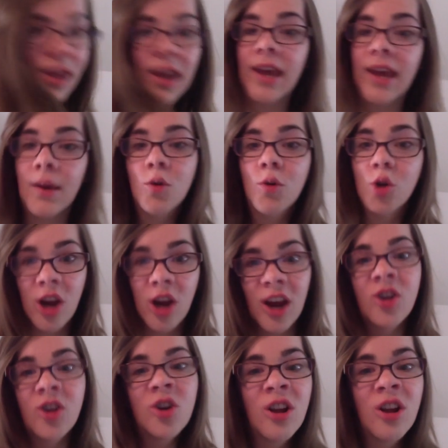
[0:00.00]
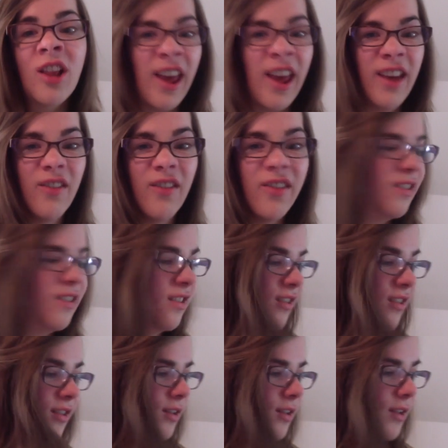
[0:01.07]
It will change your life.
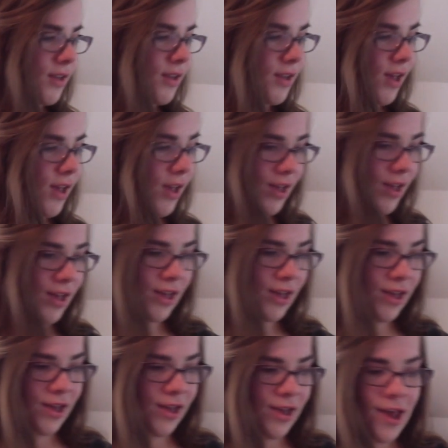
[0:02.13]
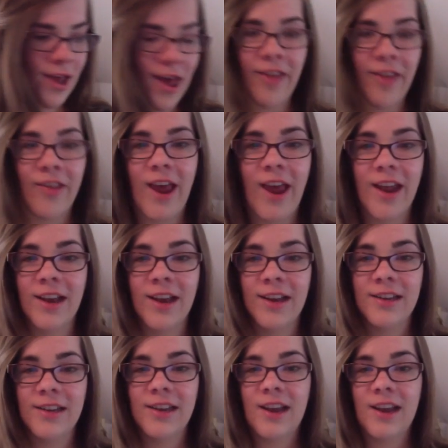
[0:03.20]
And then
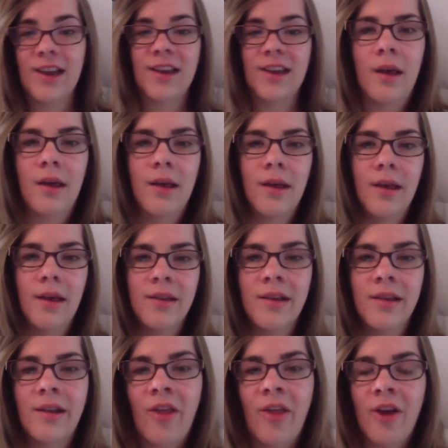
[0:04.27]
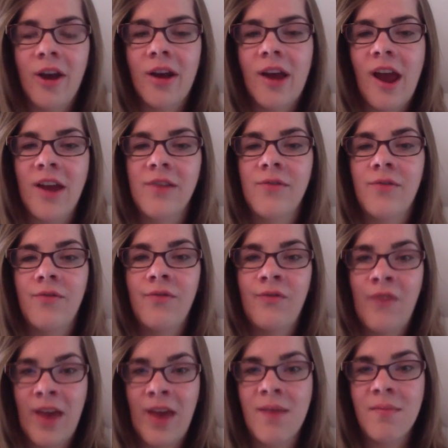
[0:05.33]
T is another kind of
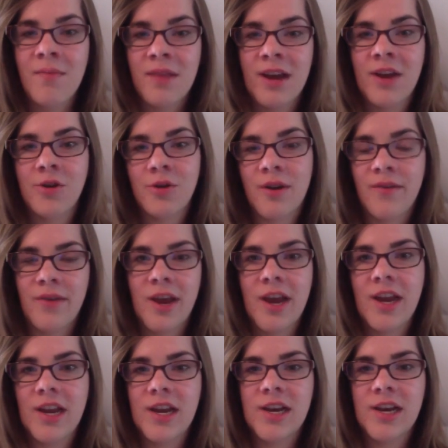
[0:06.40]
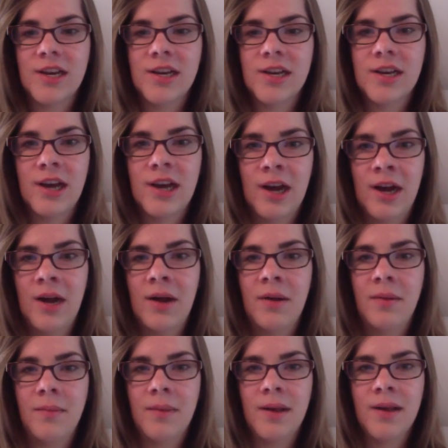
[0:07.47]
family-driven
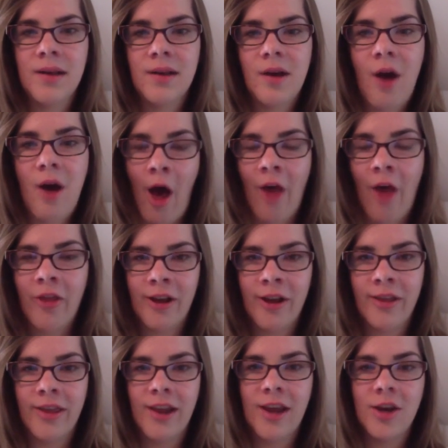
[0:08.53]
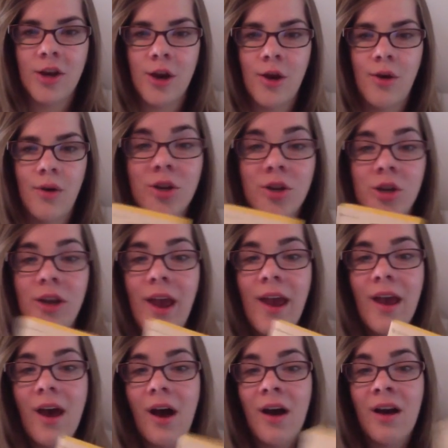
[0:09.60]
author that I chose. J
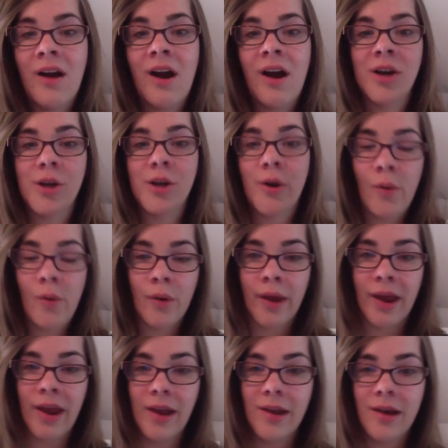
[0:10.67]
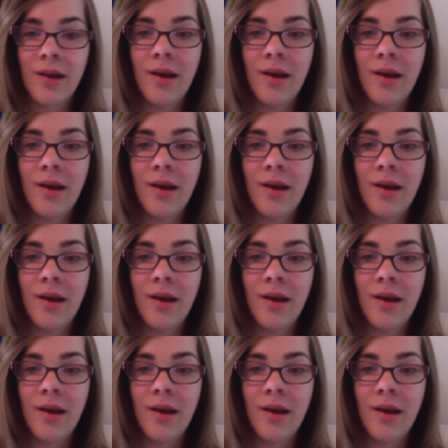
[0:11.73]
R R Tolkien,